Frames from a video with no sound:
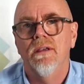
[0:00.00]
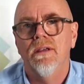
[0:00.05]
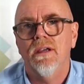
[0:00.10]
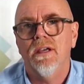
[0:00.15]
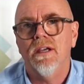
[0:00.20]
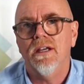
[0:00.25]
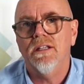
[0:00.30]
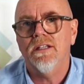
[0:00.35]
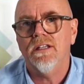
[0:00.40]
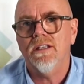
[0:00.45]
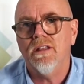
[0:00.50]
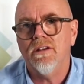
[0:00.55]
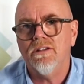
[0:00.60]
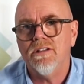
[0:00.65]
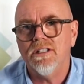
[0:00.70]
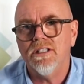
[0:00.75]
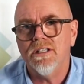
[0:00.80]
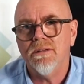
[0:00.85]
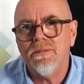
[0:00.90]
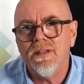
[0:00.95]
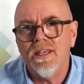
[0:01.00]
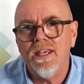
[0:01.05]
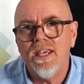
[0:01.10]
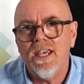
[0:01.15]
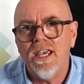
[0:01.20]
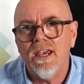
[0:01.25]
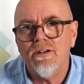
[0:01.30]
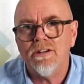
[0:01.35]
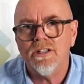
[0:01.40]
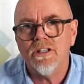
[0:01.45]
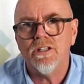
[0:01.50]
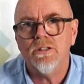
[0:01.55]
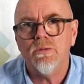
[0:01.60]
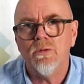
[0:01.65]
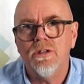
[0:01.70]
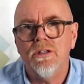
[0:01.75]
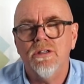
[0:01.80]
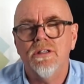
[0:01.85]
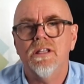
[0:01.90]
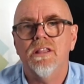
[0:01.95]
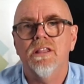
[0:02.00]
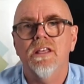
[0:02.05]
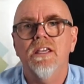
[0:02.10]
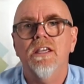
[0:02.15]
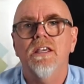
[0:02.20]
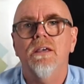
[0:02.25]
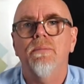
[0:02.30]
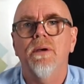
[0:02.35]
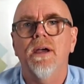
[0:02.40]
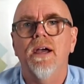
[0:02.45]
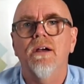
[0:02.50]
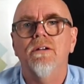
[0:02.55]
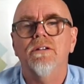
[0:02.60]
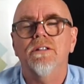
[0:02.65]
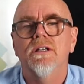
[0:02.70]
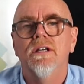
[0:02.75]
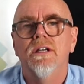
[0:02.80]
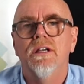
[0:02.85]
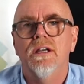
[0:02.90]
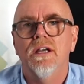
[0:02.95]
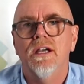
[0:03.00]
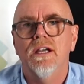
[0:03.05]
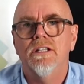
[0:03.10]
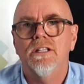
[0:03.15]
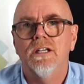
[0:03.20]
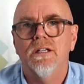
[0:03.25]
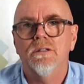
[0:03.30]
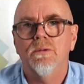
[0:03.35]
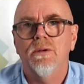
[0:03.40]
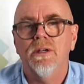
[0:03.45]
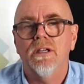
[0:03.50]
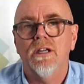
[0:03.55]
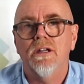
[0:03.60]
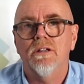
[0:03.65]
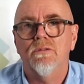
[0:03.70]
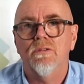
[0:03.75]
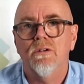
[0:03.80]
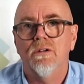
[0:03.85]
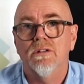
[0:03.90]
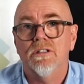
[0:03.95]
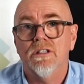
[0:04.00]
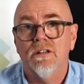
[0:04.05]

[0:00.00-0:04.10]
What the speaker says: And there are just some key areas I just want you to think about in terms of when it goes wrong.